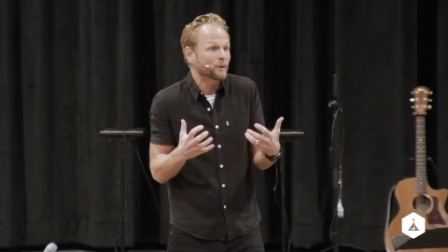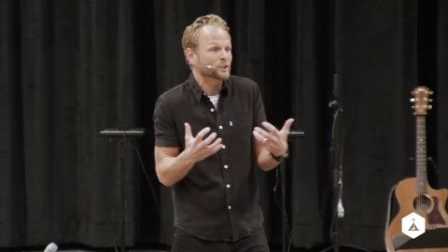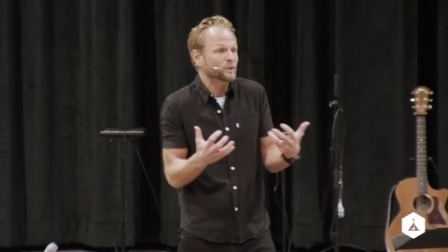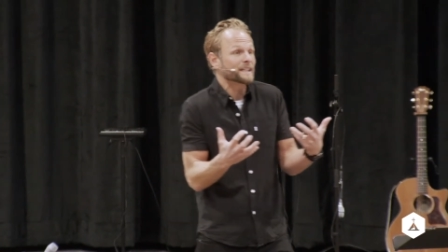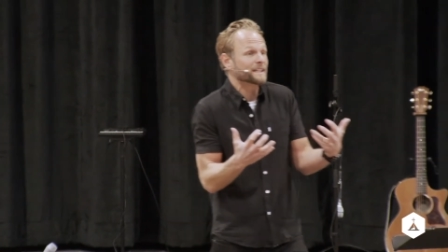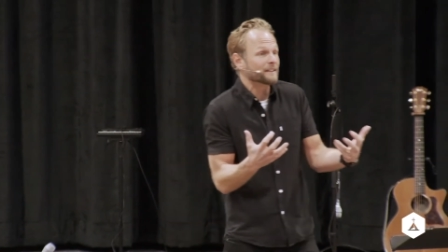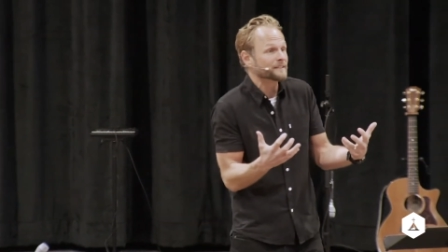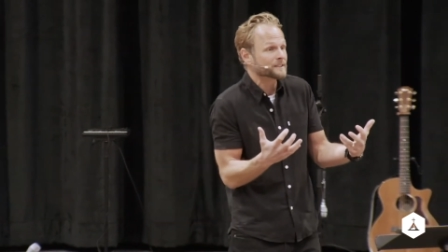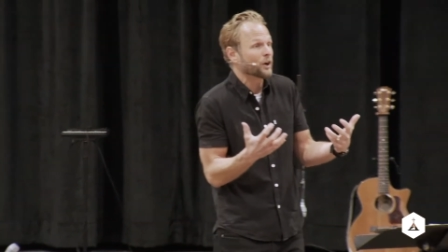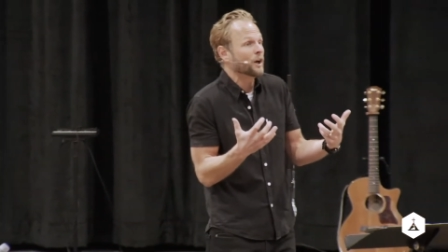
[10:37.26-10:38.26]
It's really
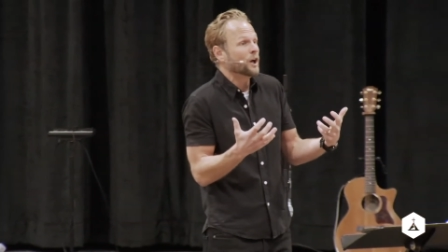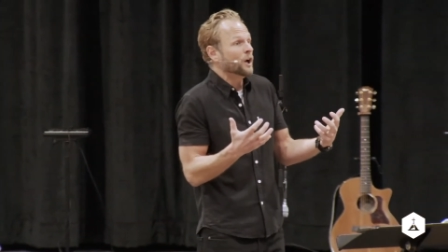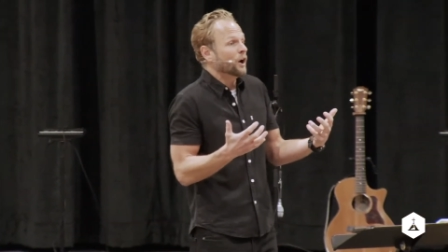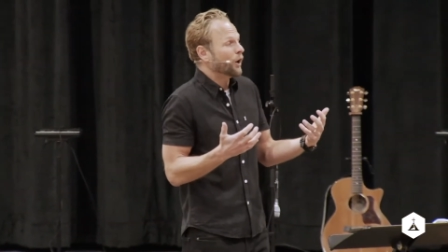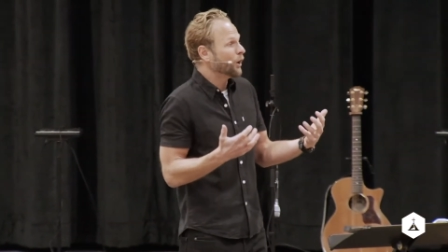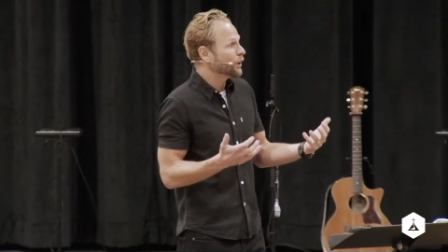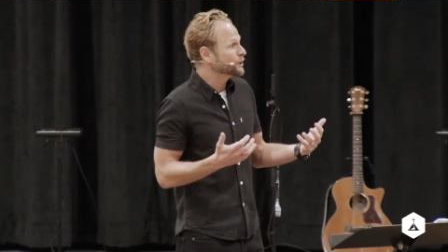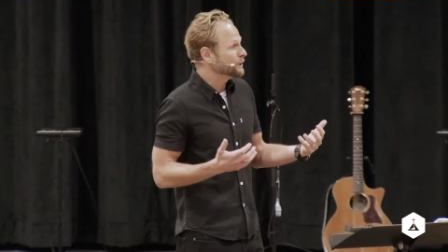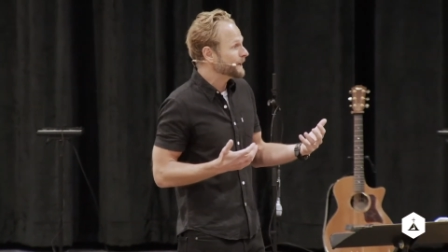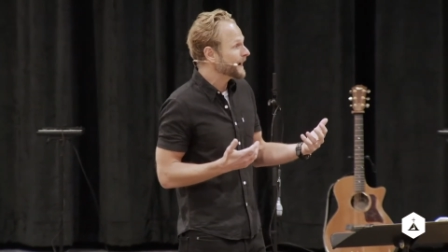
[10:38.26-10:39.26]
given to all
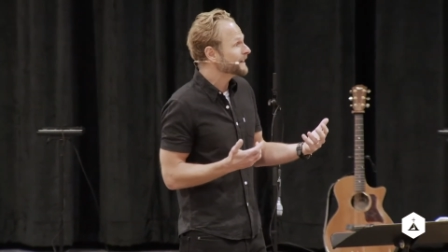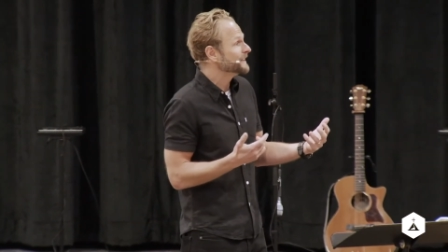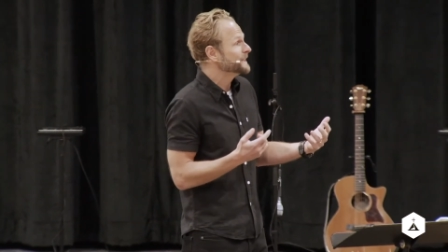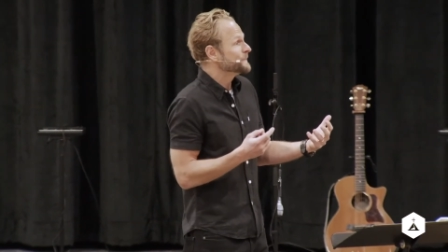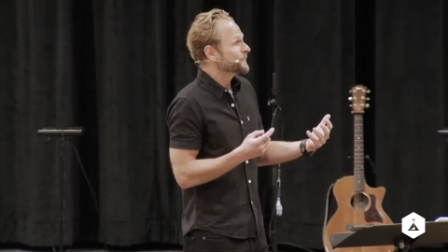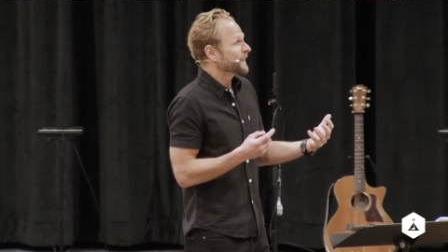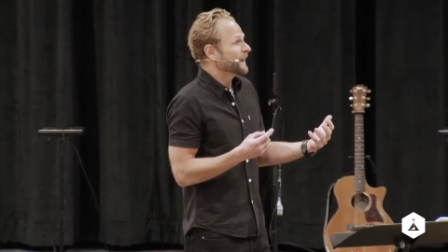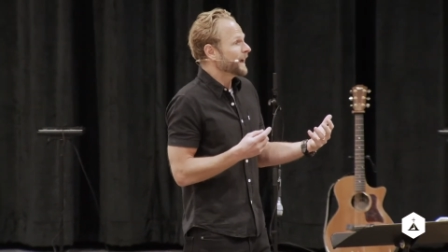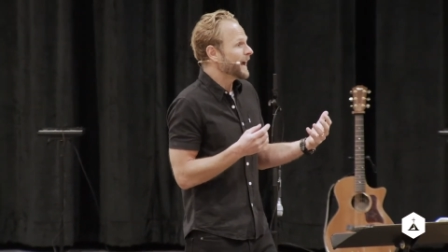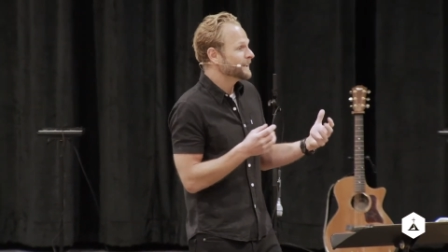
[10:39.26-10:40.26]
humanity.
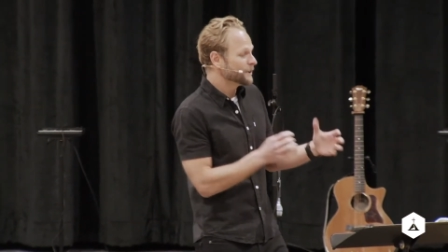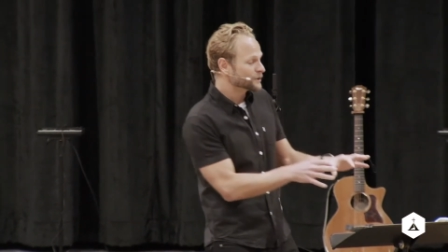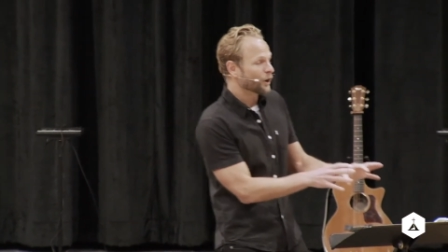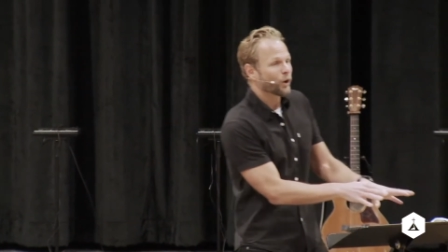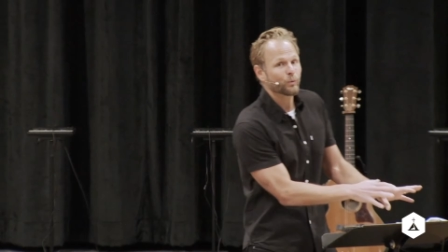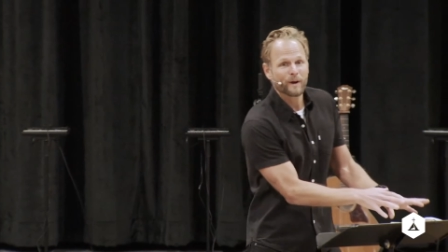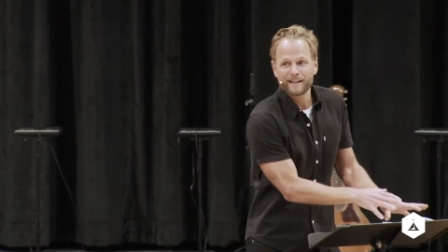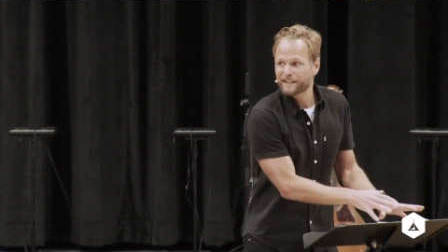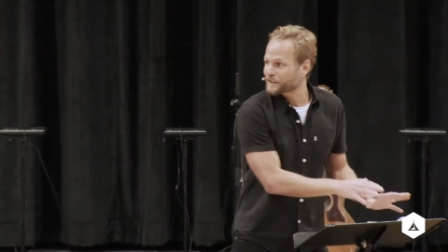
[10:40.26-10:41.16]
And there's already a